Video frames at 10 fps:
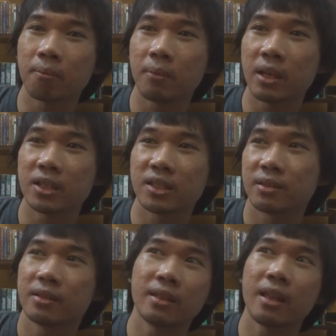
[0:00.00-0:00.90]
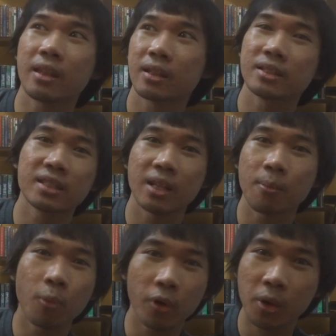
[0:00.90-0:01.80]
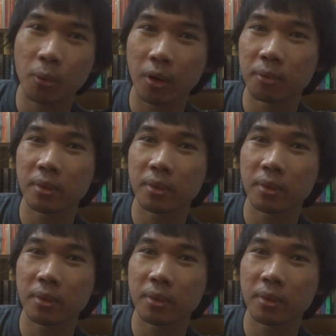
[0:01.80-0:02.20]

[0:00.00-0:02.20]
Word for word: because they think this is the important one,